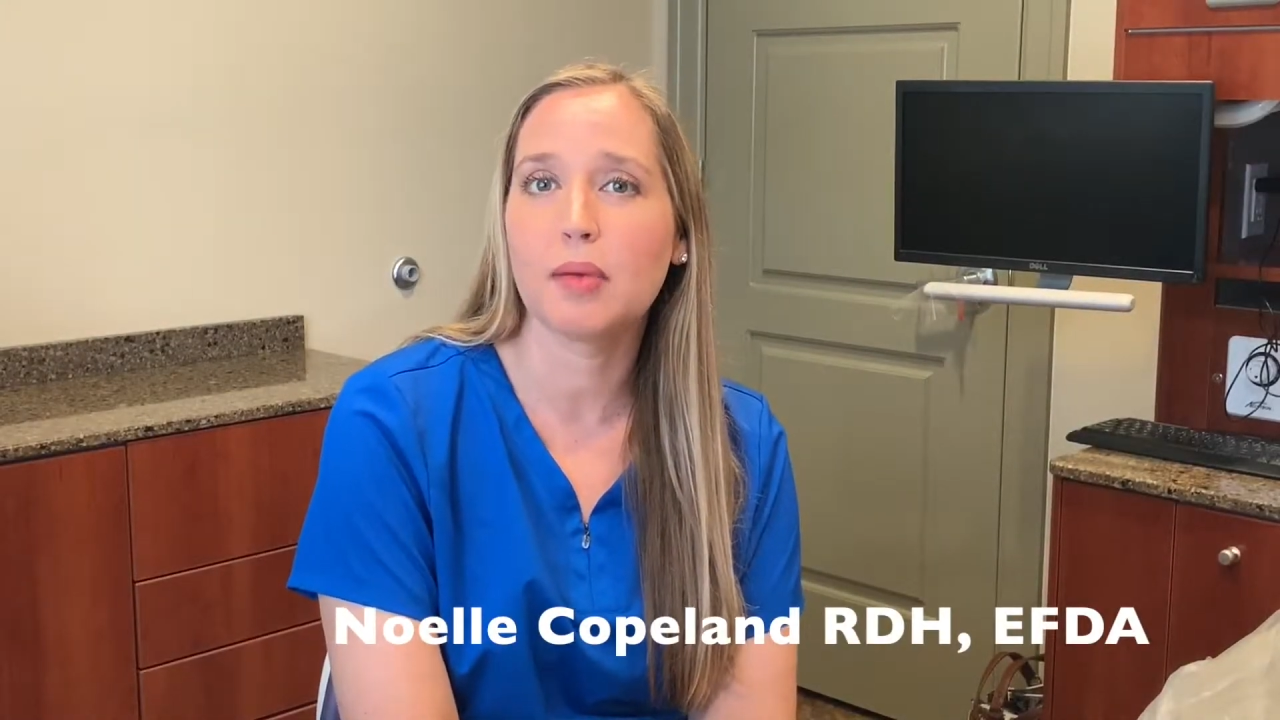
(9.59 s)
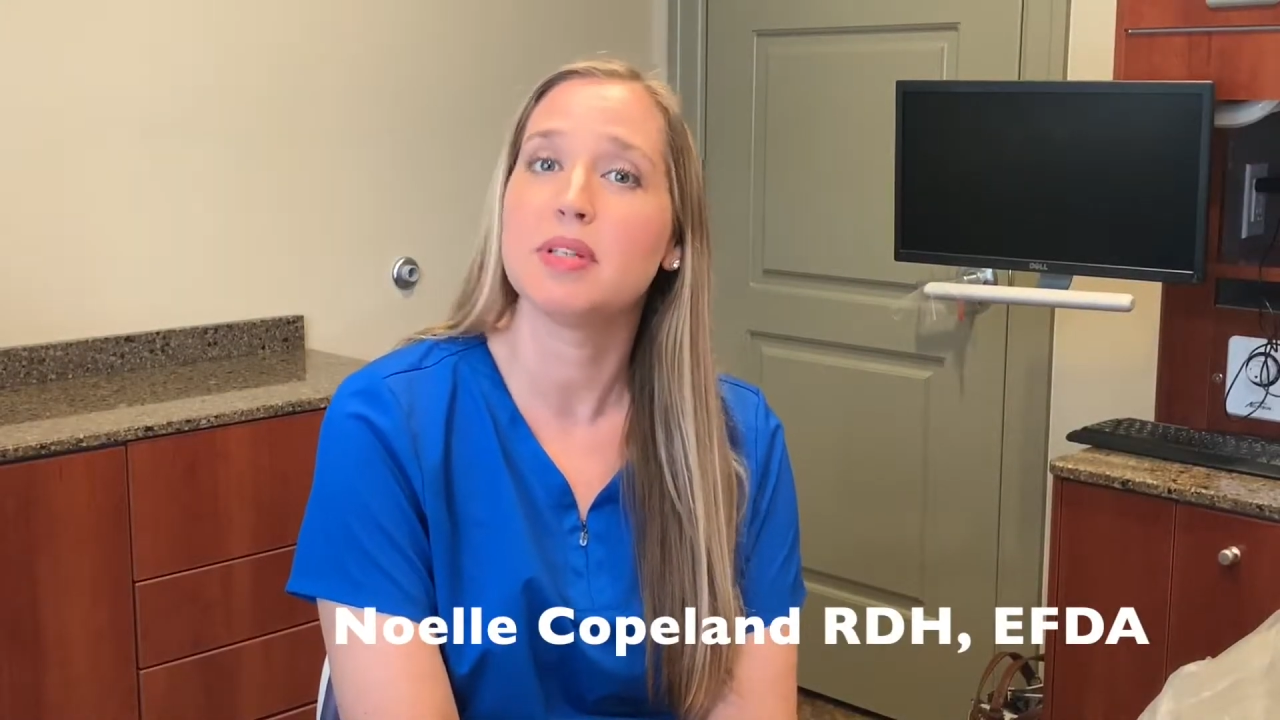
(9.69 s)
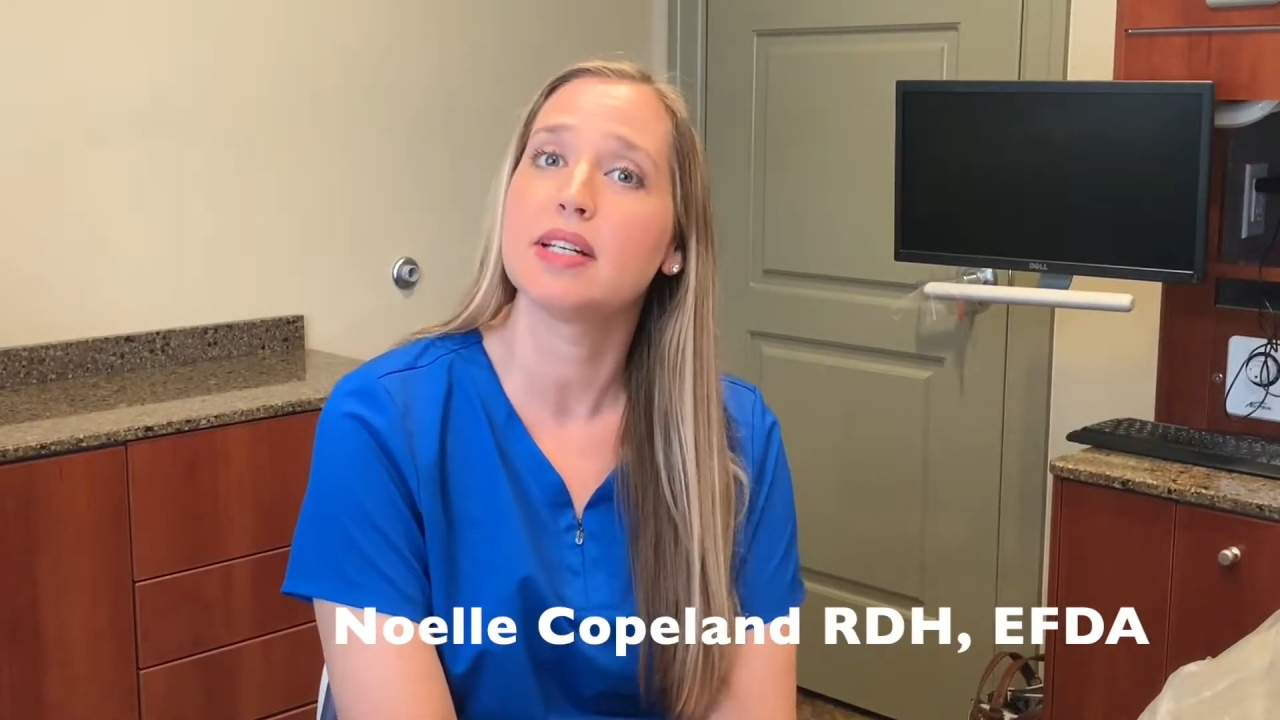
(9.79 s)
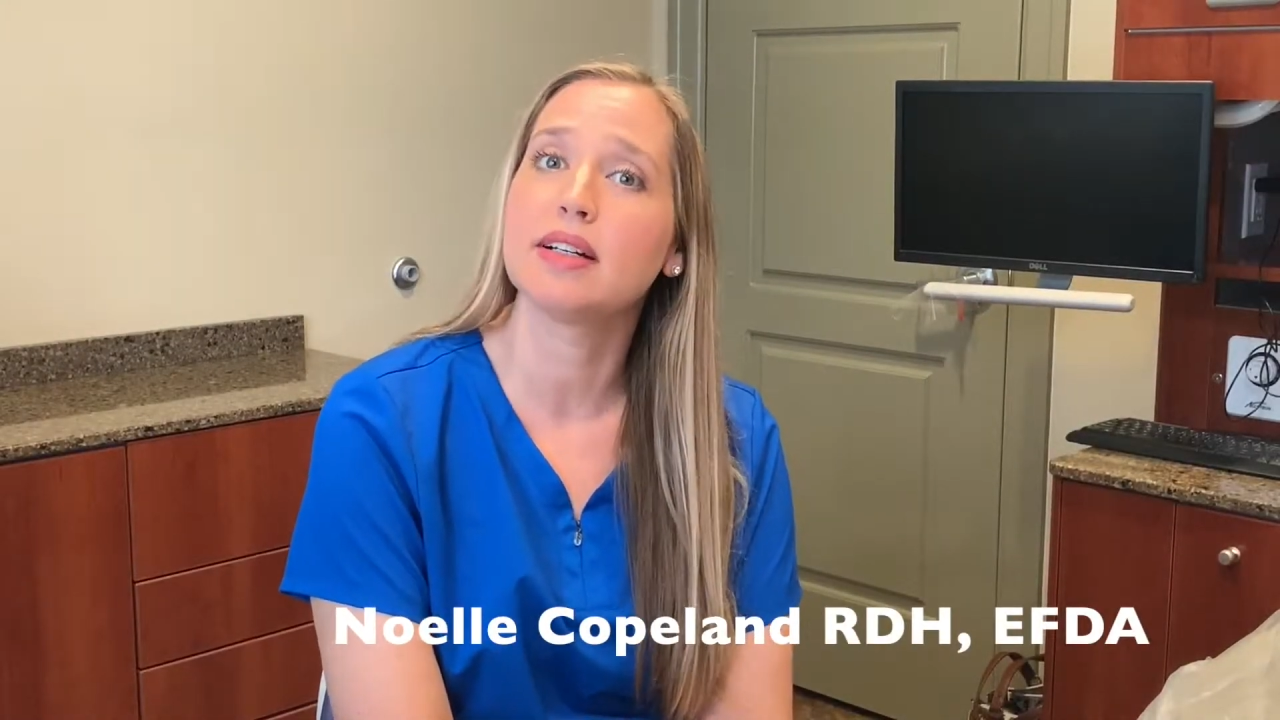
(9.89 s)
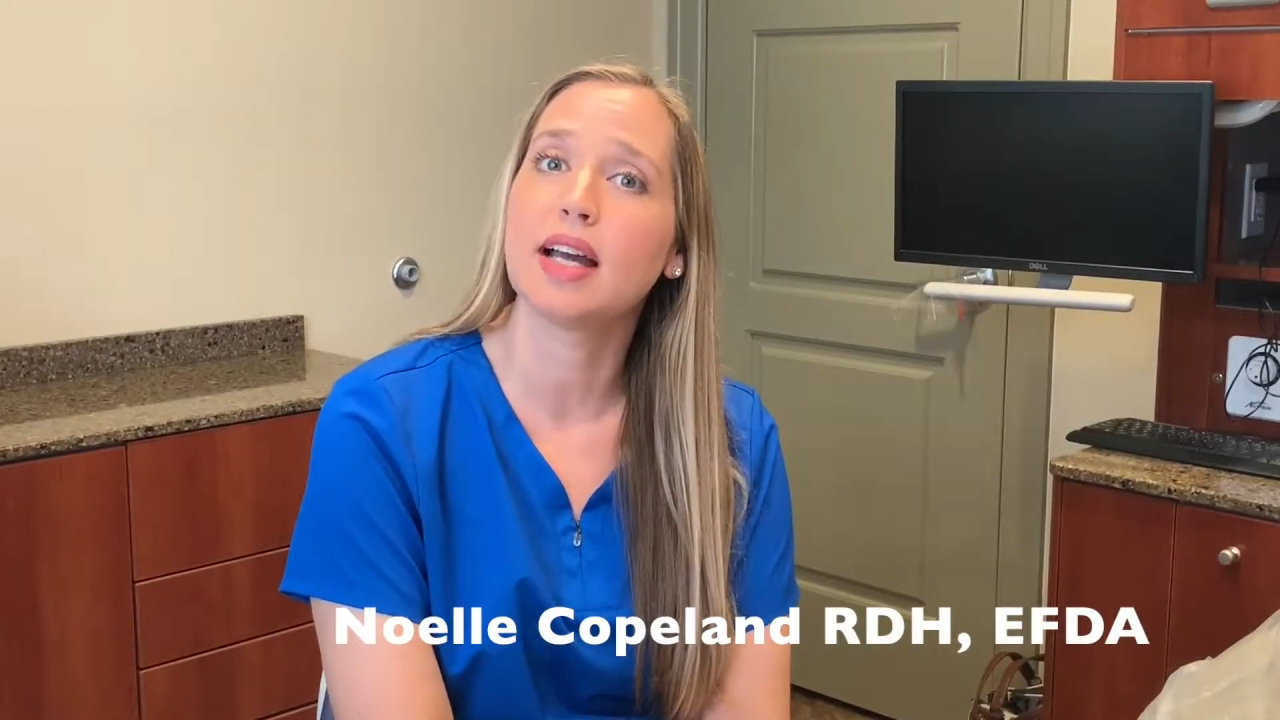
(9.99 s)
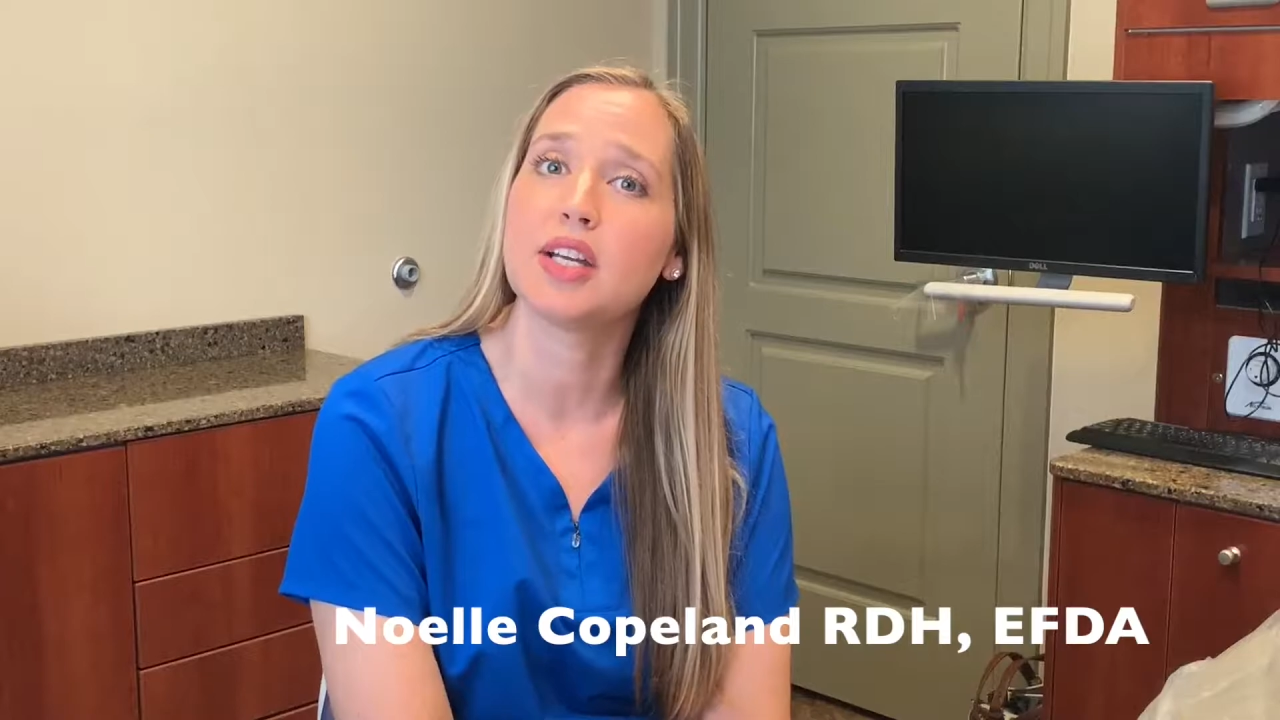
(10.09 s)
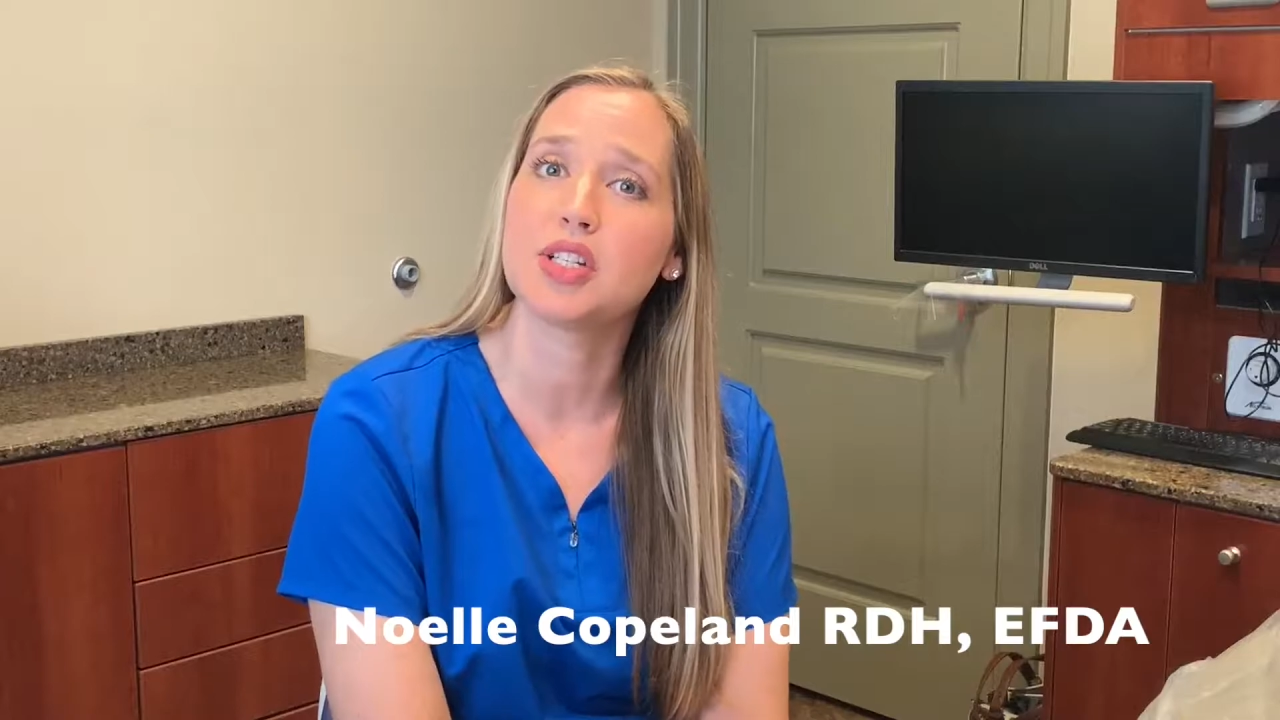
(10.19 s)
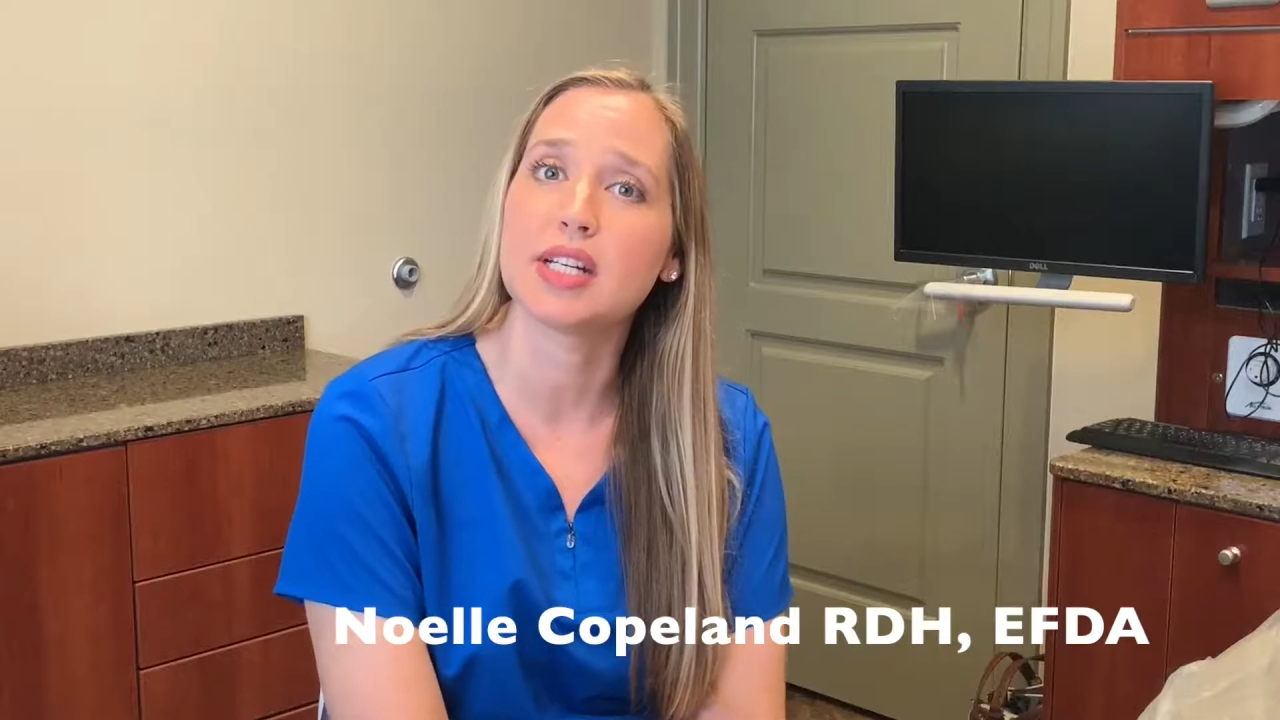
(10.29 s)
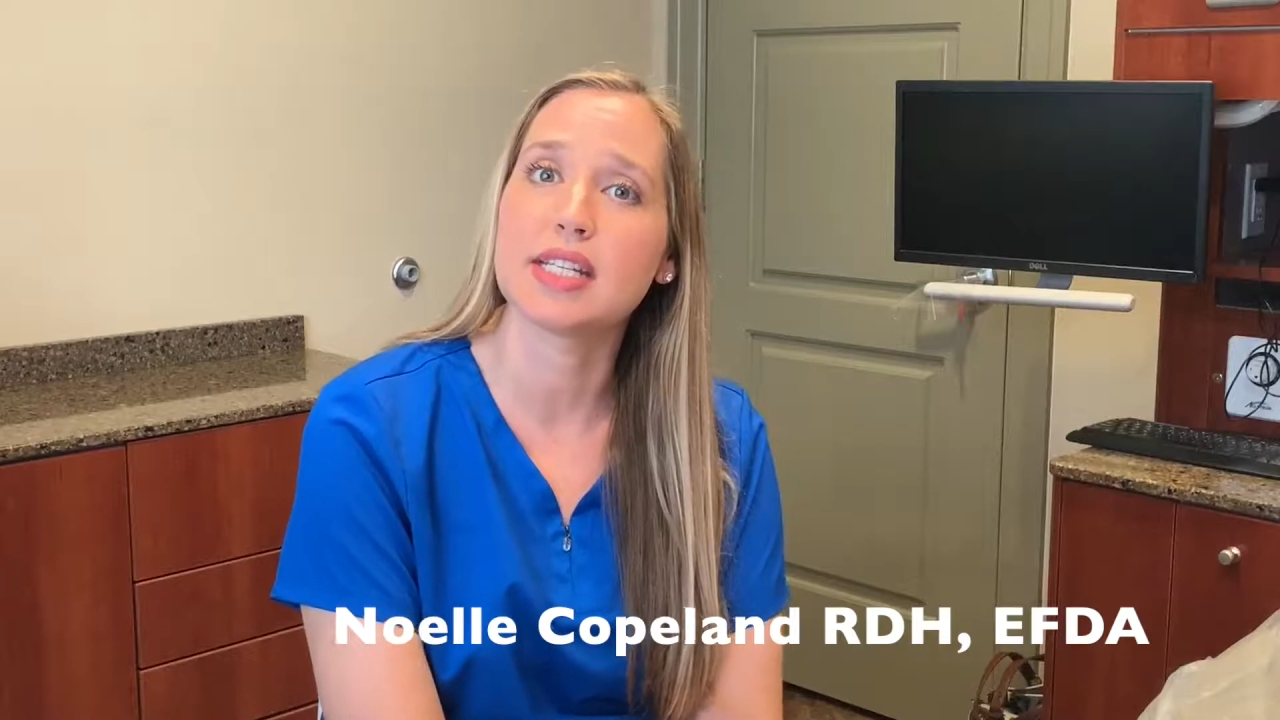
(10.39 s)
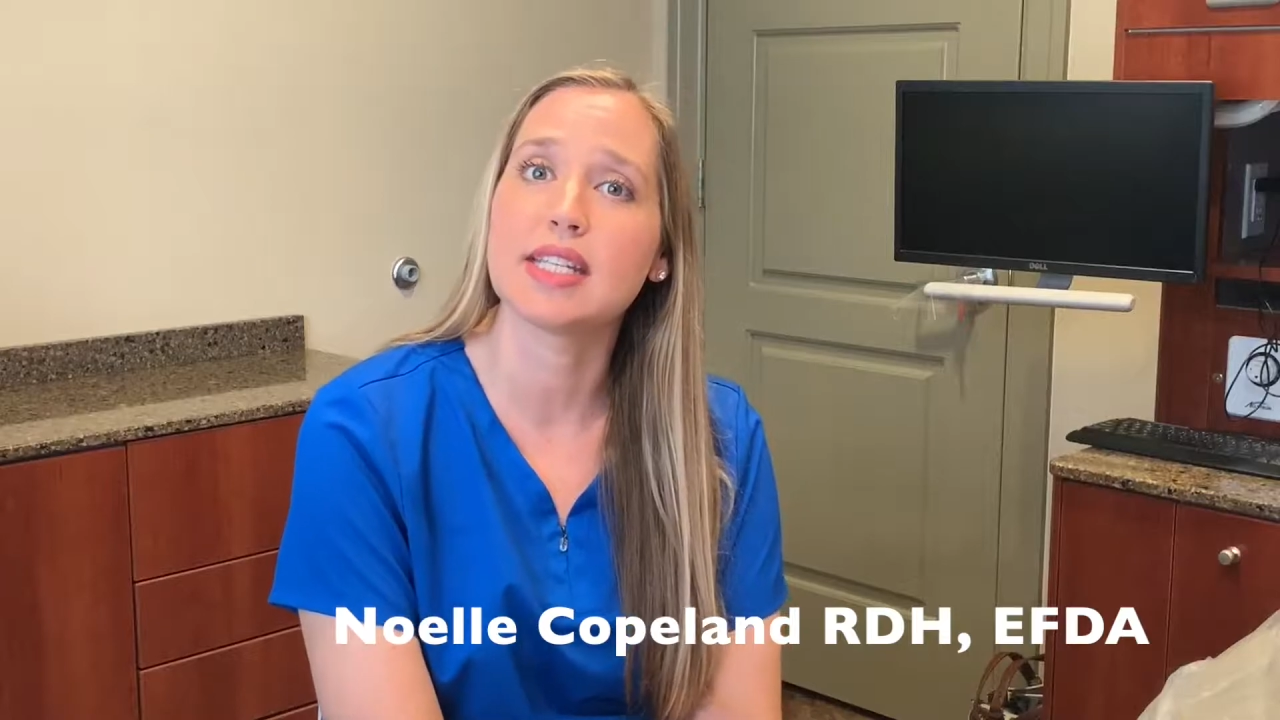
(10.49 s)
I'm a dental
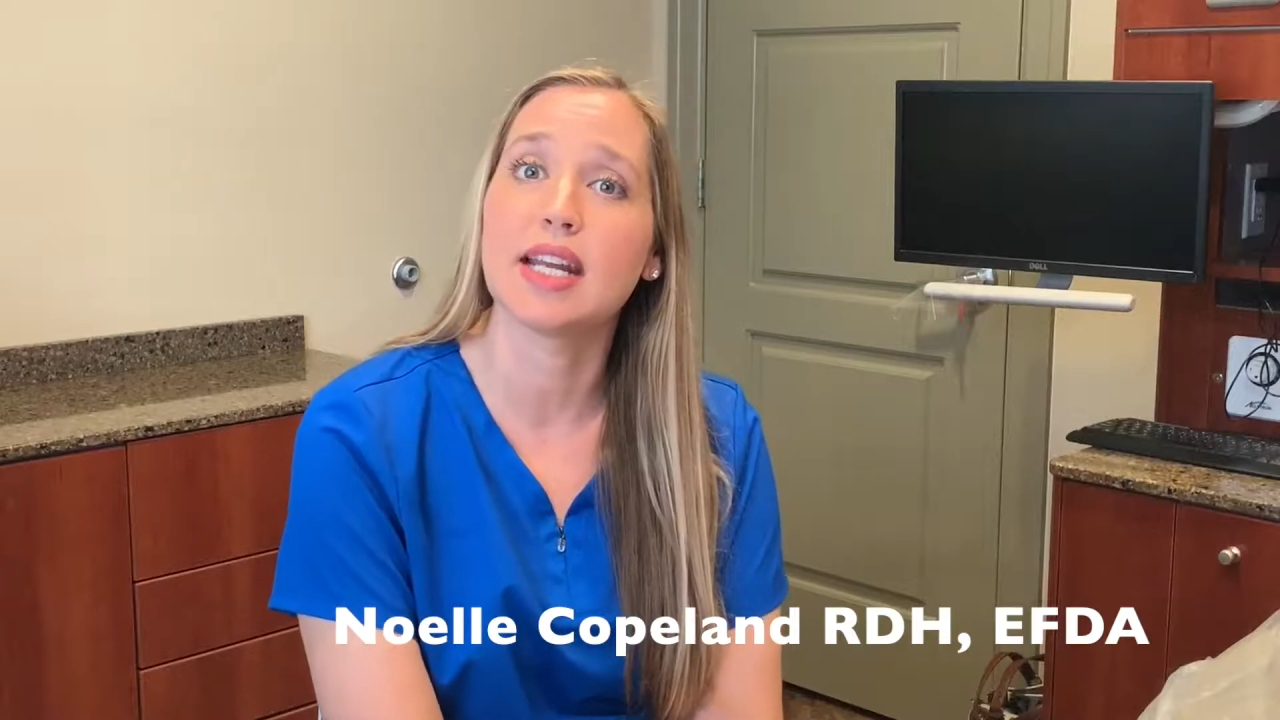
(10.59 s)
hygienist